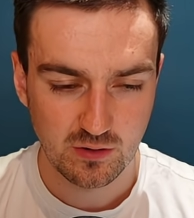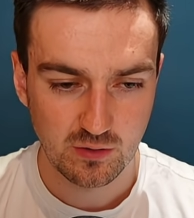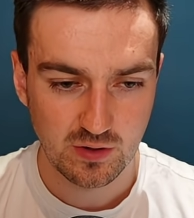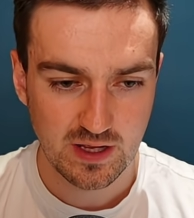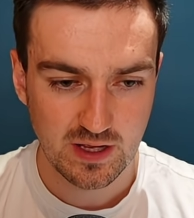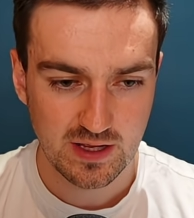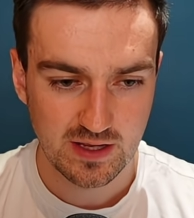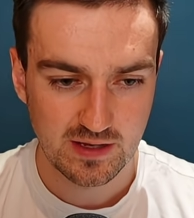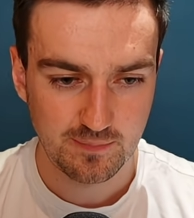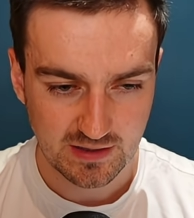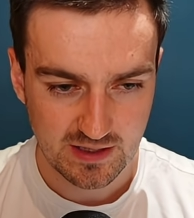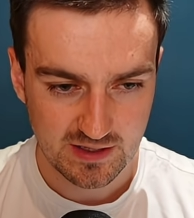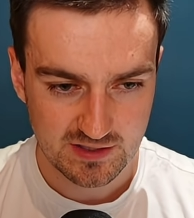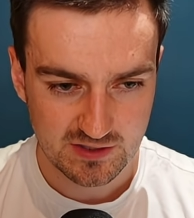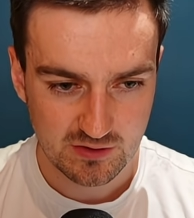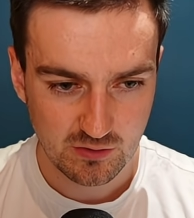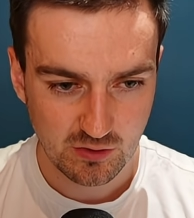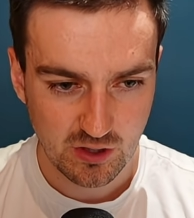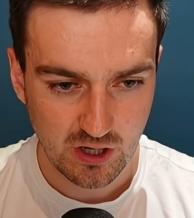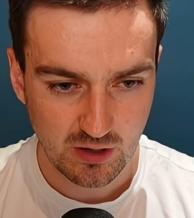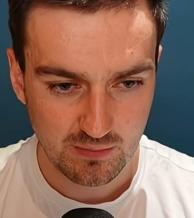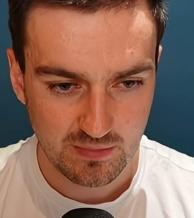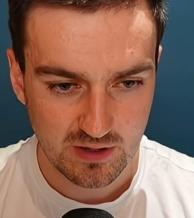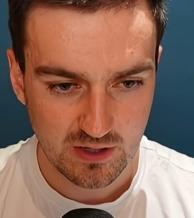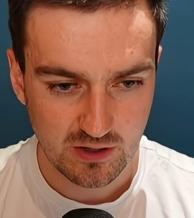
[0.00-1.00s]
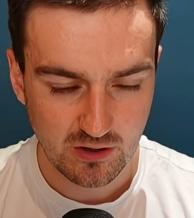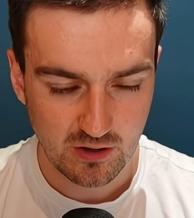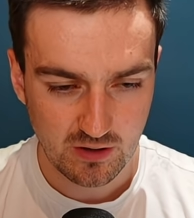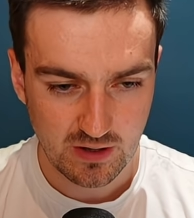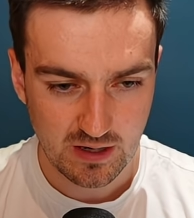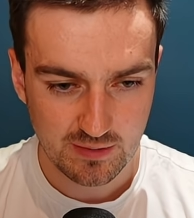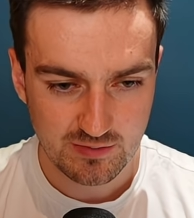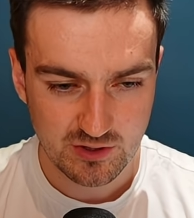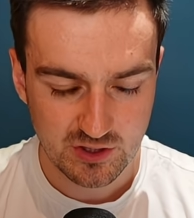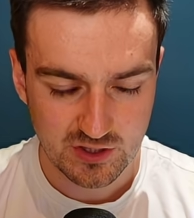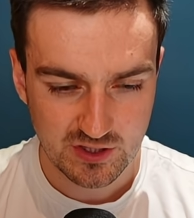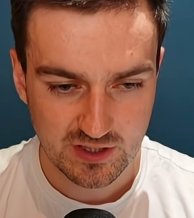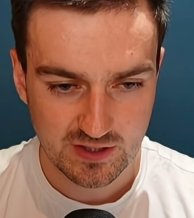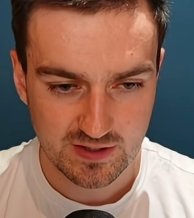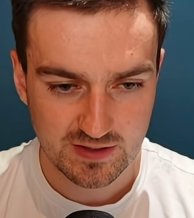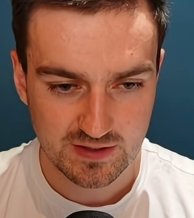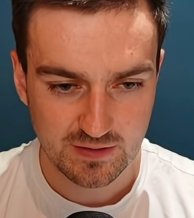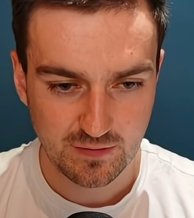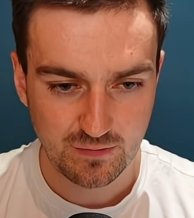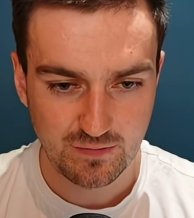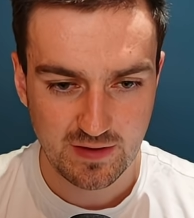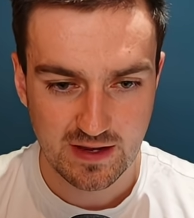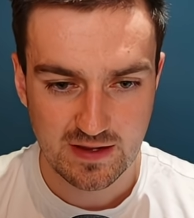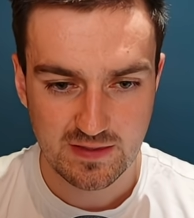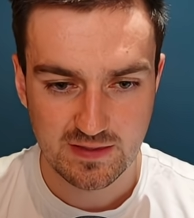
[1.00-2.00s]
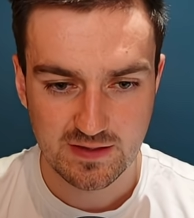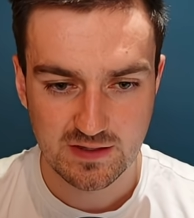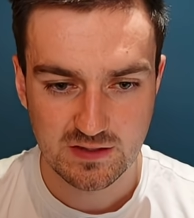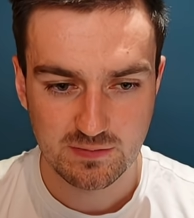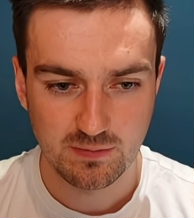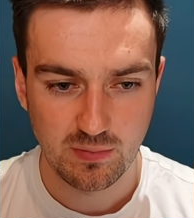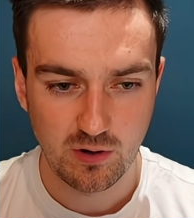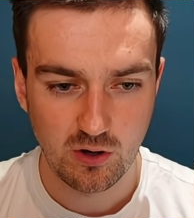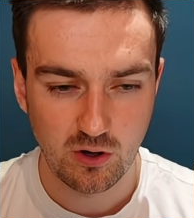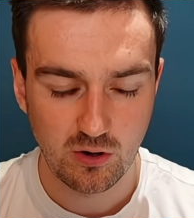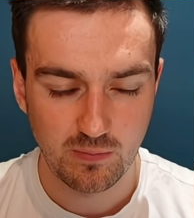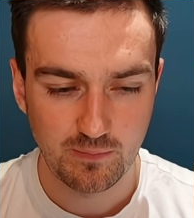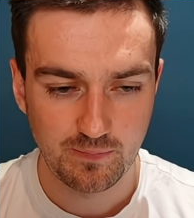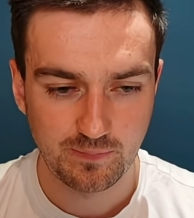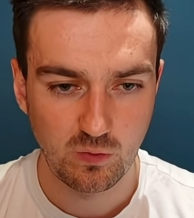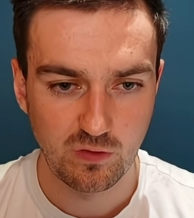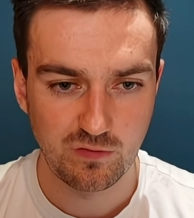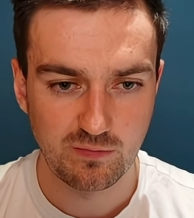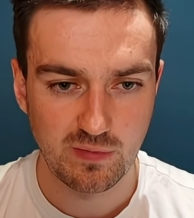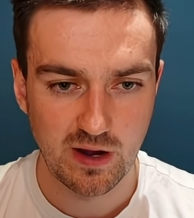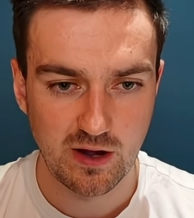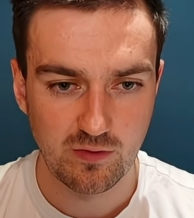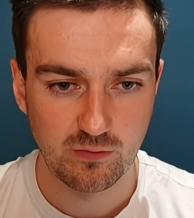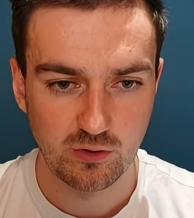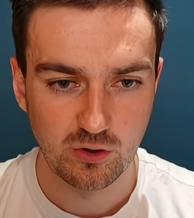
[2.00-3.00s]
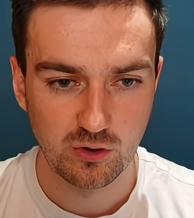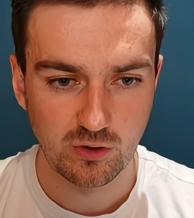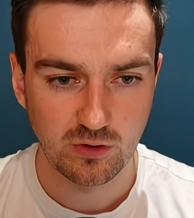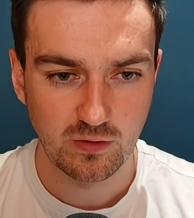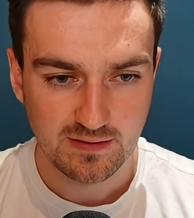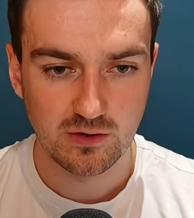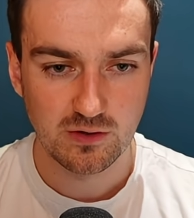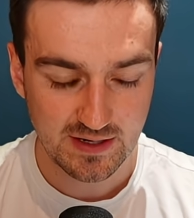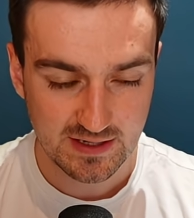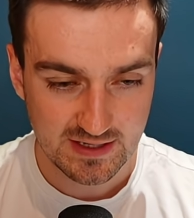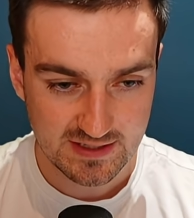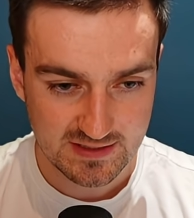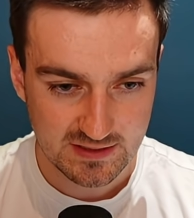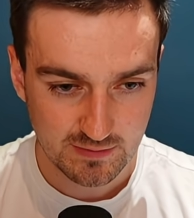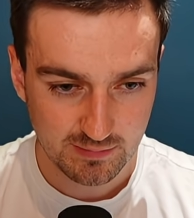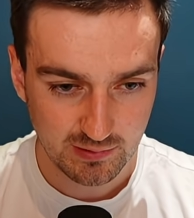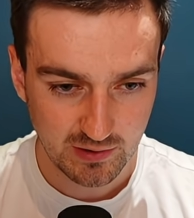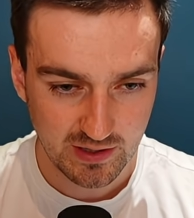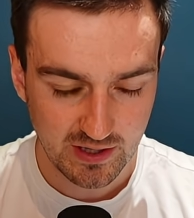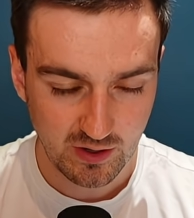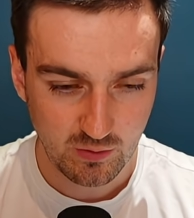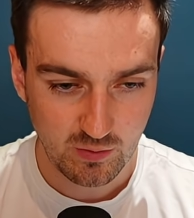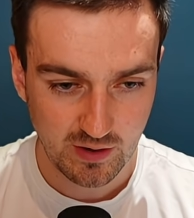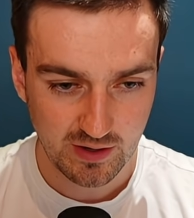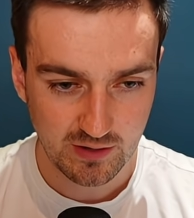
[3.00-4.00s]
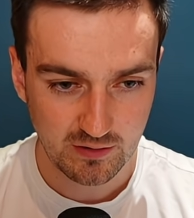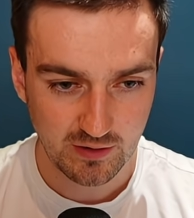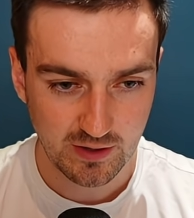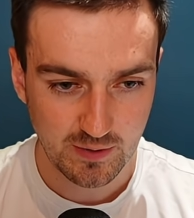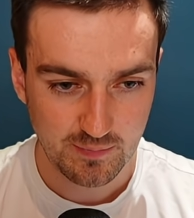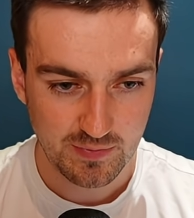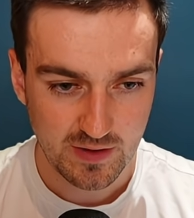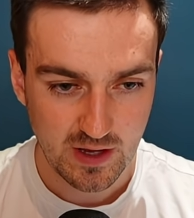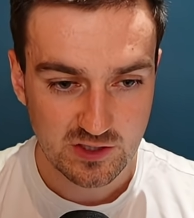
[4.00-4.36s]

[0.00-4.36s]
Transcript: Okay, let's now come here. I'm just going to defend this pawn with my rook, and I need to play quickly.